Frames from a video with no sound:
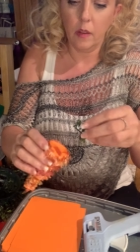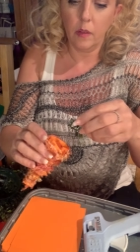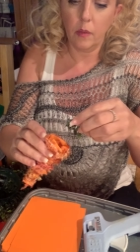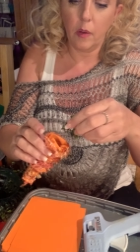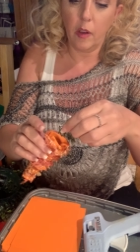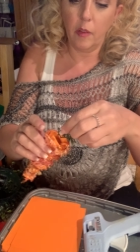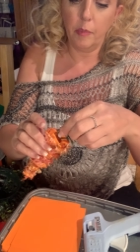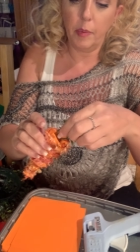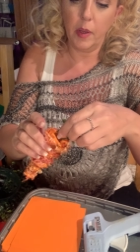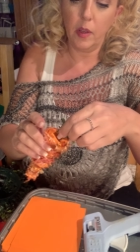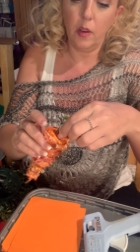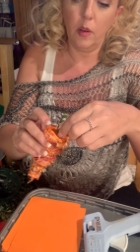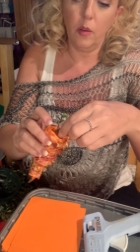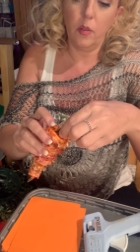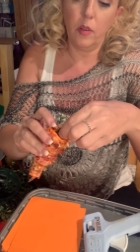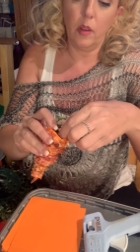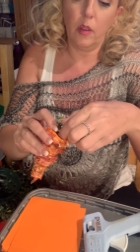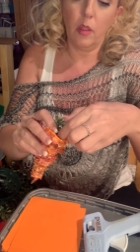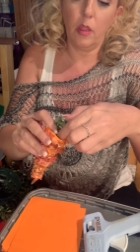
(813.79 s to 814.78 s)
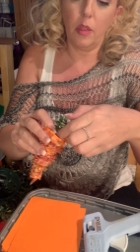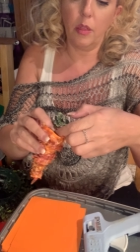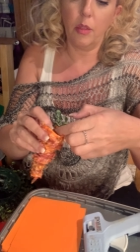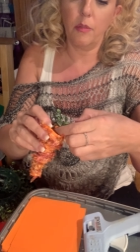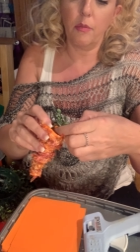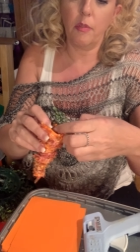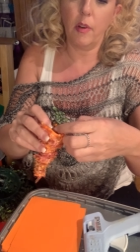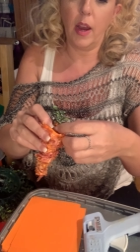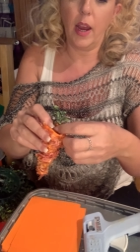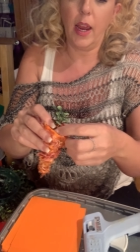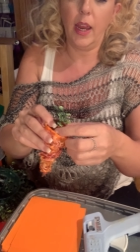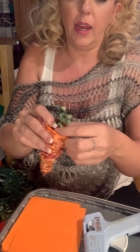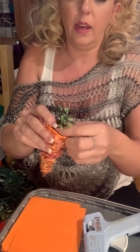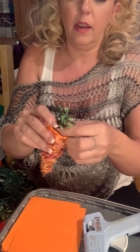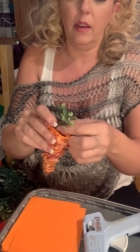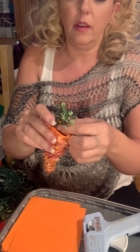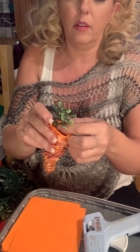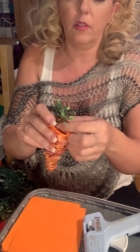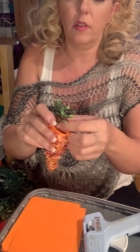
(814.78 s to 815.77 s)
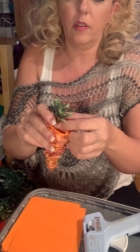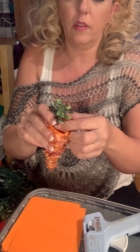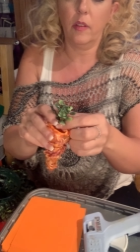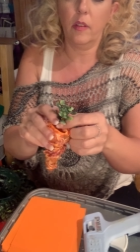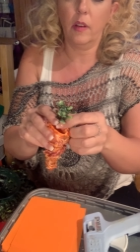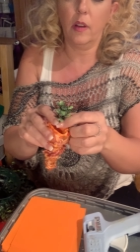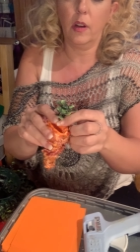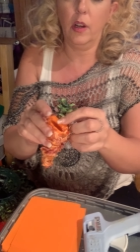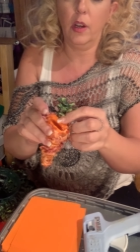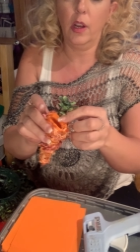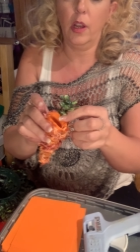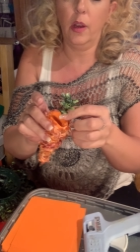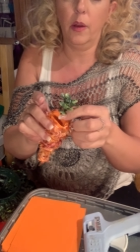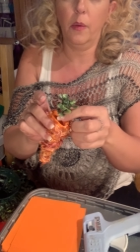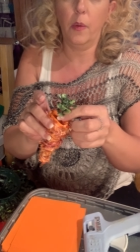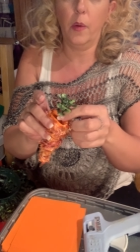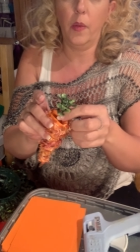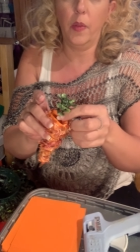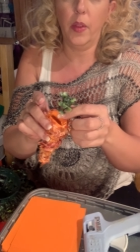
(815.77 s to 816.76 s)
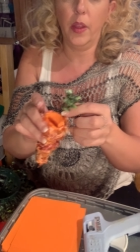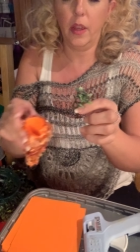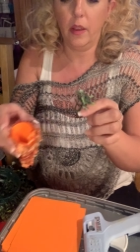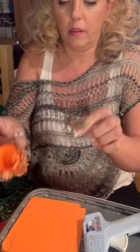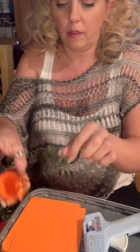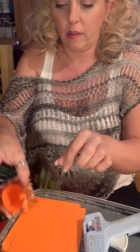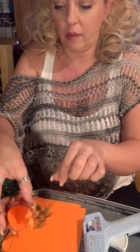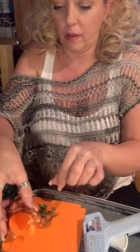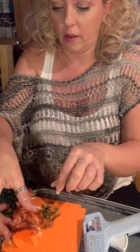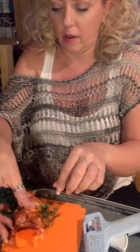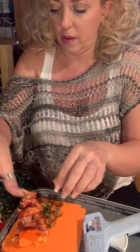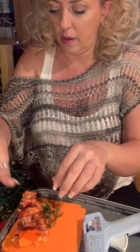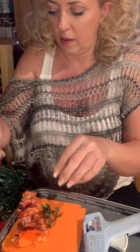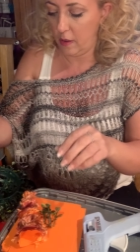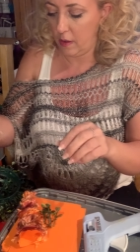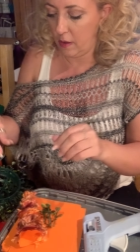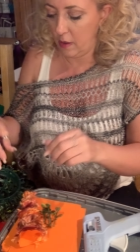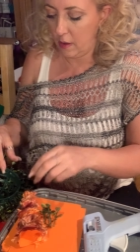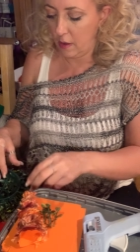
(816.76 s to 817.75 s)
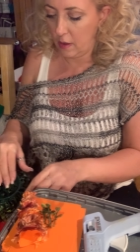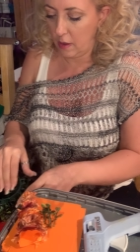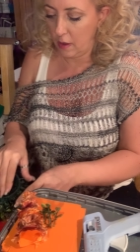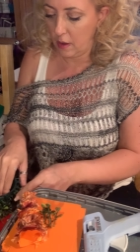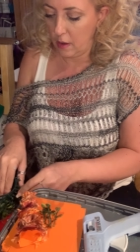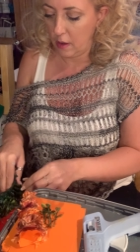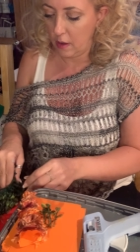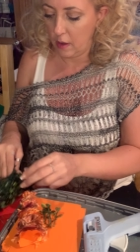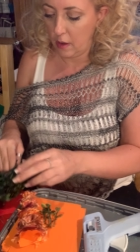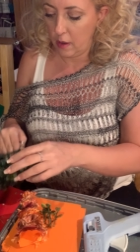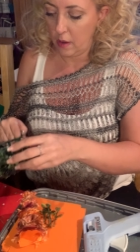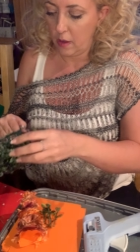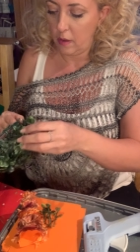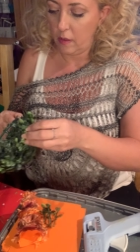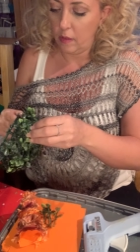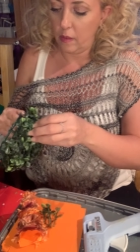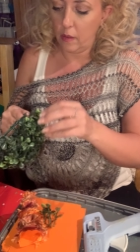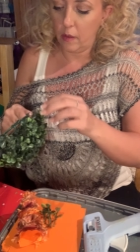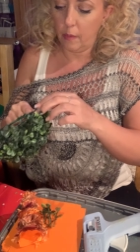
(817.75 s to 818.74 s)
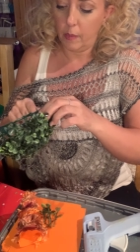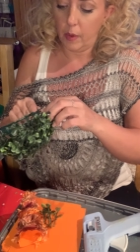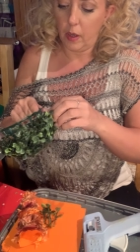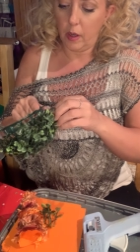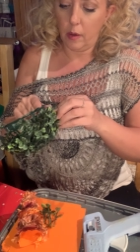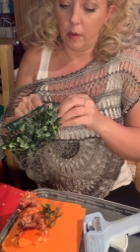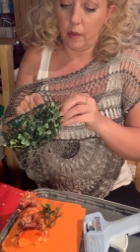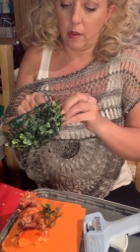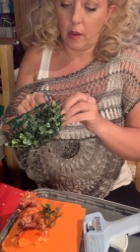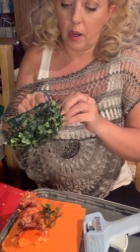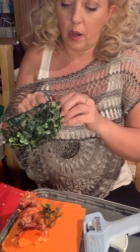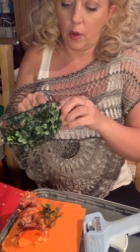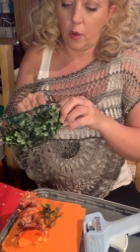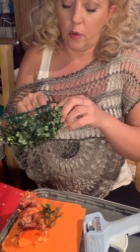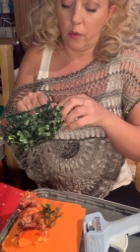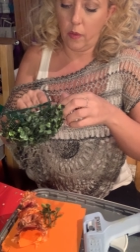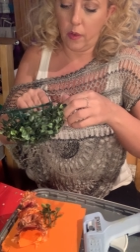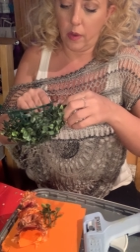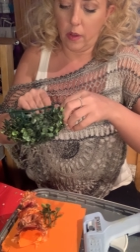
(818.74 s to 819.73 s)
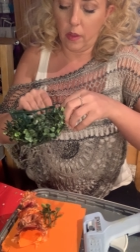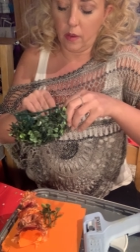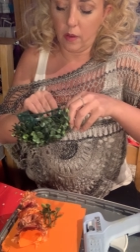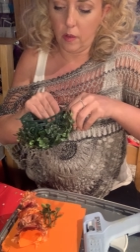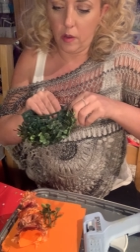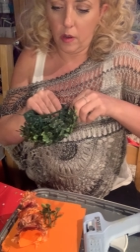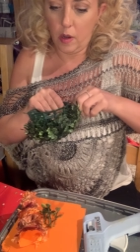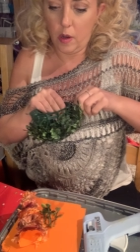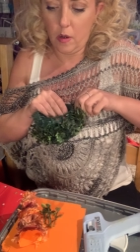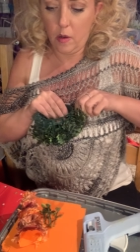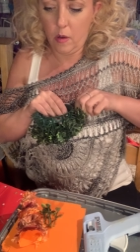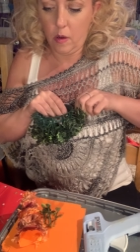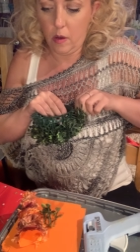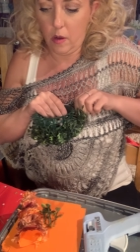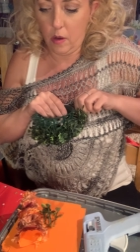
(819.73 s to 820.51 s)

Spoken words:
So I've been using 3 just to glue on the inside. So I'm going to take off another 2.